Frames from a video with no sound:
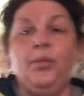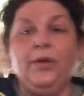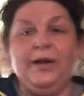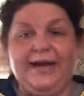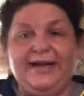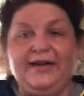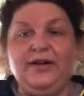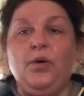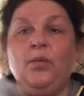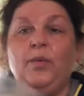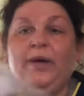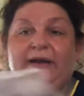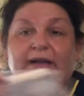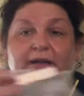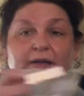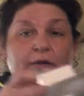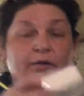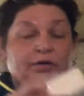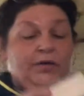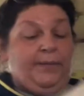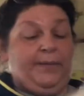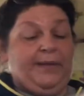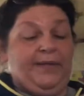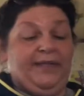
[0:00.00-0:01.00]
When I don't want to
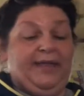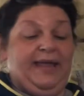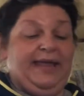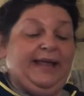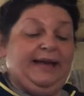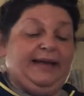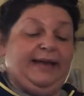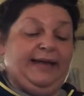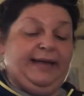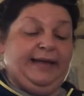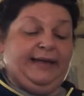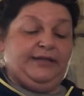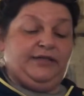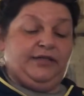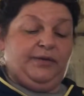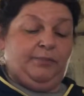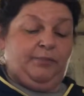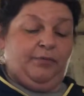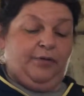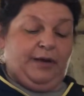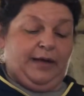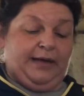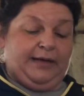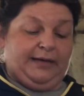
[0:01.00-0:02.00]
load up on the anti-aging
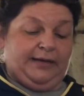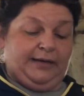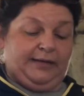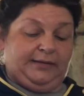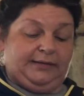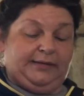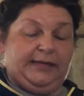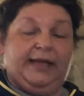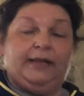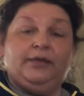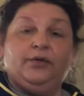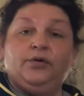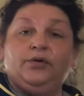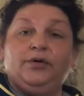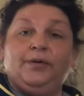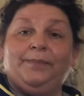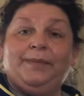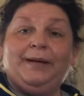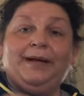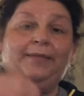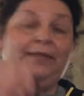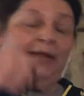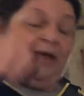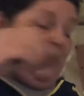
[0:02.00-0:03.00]
products, I load
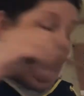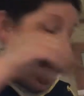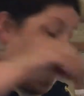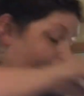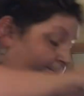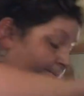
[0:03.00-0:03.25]
up on that.